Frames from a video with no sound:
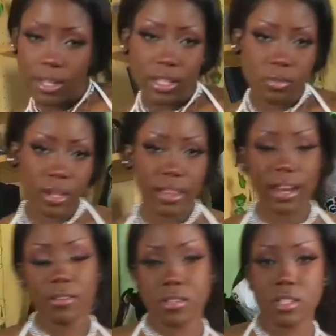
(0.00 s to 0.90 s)
one that I was
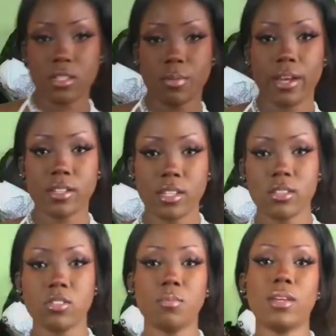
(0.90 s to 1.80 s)
expecting to
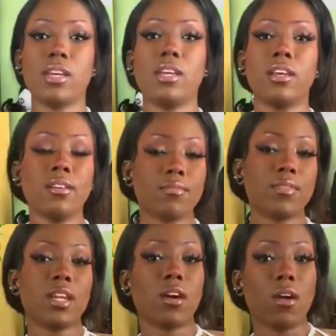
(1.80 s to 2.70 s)
be, you
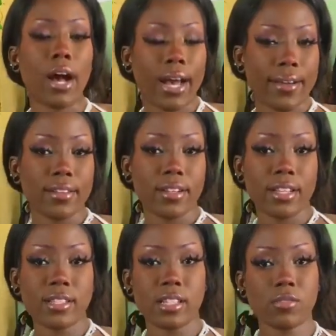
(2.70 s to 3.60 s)
know, high on the list
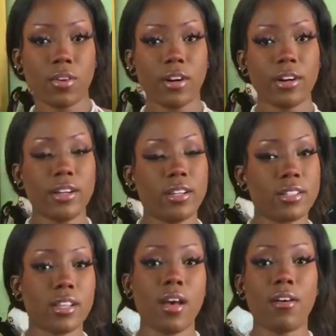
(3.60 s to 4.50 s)
as far as
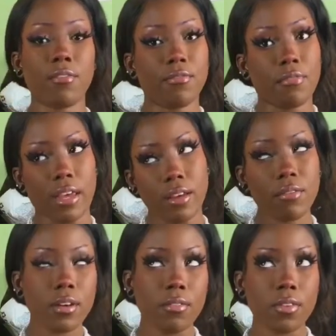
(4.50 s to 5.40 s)
a favorite
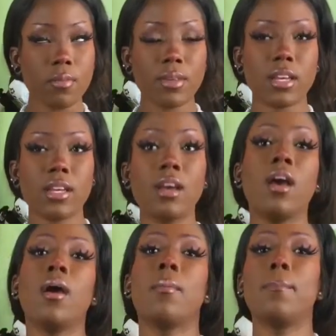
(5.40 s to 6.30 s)
for me,
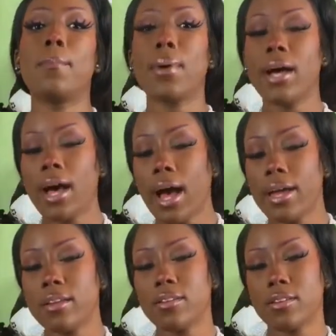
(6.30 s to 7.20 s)
but I
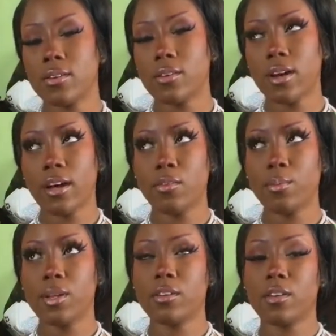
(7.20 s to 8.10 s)
do have a bit
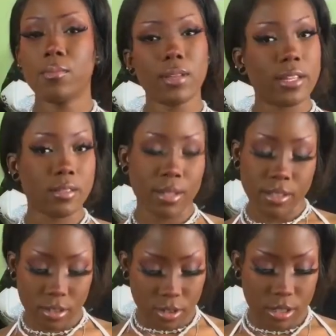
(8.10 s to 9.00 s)
of complaints about this
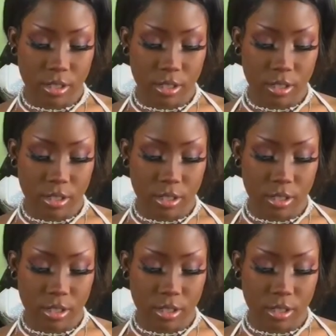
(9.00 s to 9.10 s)
dress.